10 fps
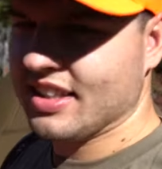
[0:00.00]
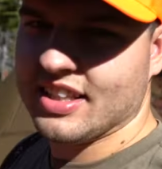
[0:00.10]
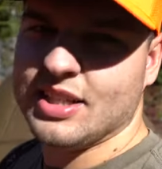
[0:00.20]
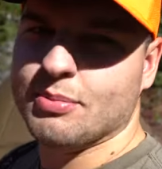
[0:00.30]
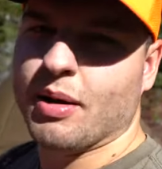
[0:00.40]

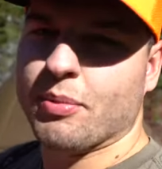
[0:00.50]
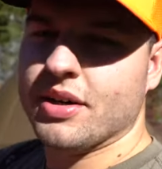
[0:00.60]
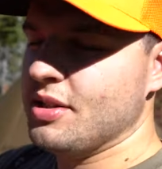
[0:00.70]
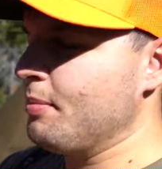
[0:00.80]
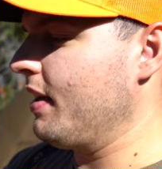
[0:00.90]
These
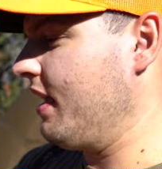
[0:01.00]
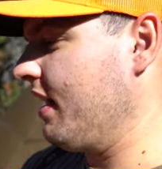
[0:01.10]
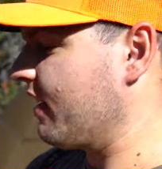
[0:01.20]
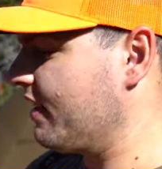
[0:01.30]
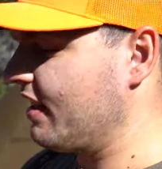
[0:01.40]
memories you make
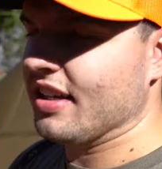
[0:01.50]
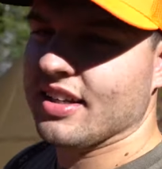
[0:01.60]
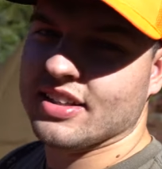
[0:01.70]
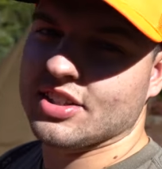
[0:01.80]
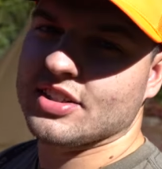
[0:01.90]
here, they
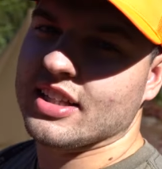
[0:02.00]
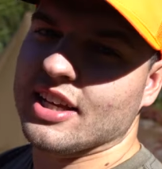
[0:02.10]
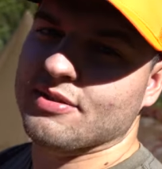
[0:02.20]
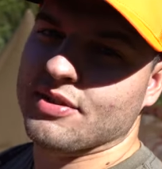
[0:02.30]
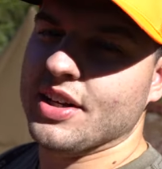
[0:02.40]
just
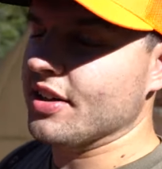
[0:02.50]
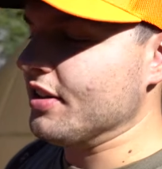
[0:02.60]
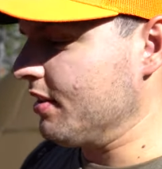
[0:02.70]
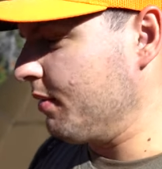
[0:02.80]
last for years.